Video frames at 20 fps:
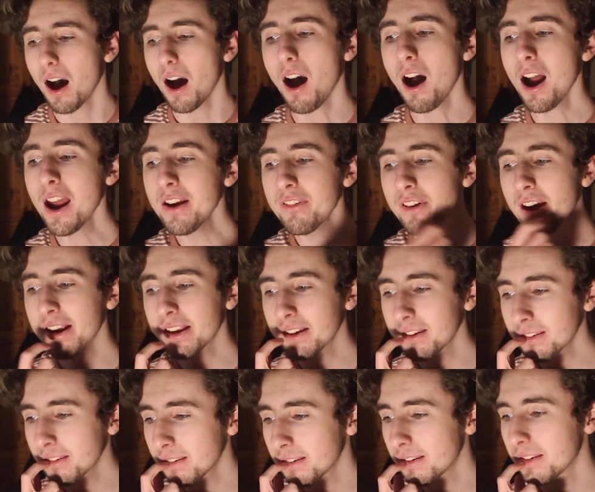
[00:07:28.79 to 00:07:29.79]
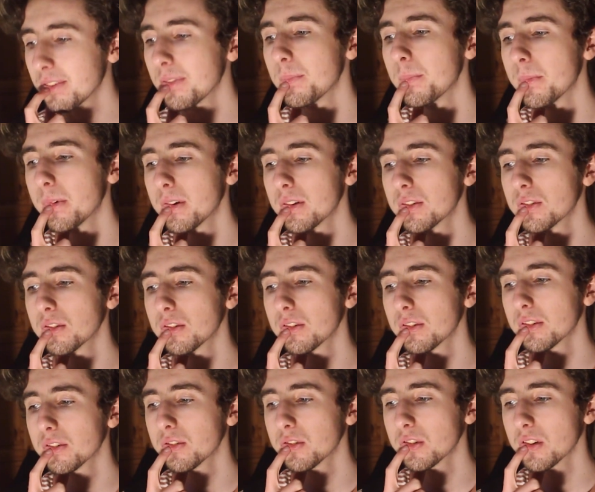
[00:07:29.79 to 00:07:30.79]
I reckon
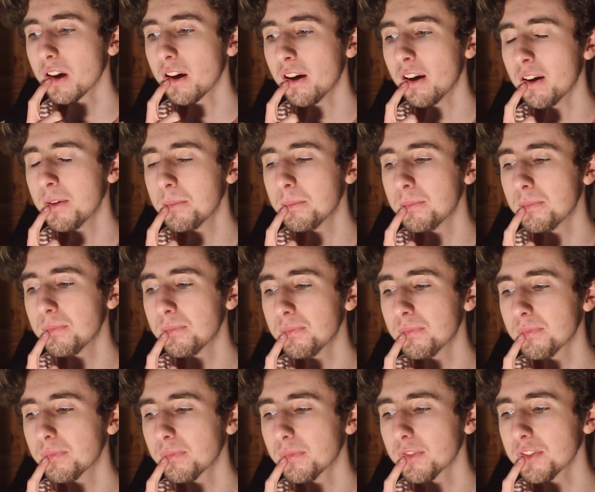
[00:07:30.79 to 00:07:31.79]
um,